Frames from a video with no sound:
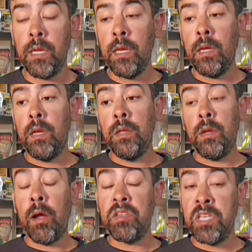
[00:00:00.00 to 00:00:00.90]
there are
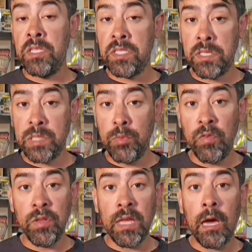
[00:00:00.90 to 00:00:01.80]
scenes in this movie
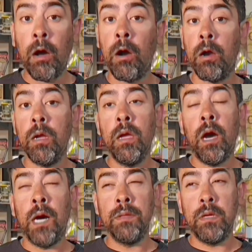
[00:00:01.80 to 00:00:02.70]
that are on
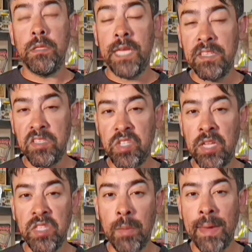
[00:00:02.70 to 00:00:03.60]
the Texas Chainsaw
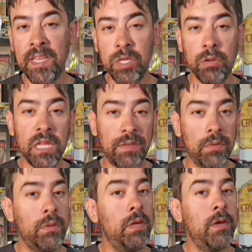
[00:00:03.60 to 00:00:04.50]
Massacre level
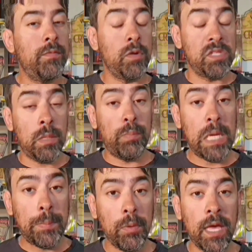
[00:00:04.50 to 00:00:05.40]
for some people.
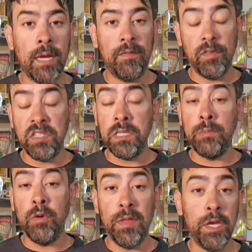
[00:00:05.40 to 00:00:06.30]
And if you've seen the movie,
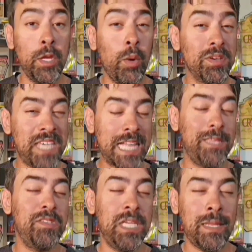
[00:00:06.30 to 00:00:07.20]
then you know exactly the
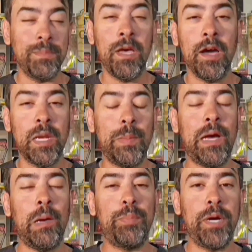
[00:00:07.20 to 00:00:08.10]
scene I'm talking about.
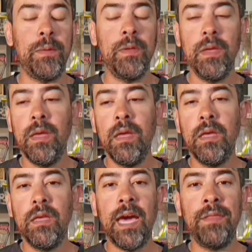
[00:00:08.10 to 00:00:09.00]
But yeah,
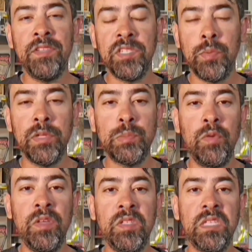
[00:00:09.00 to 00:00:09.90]
this is one of those movies
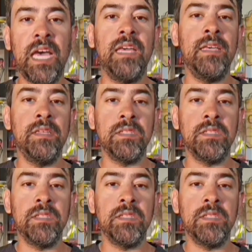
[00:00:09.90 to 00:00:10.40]
that is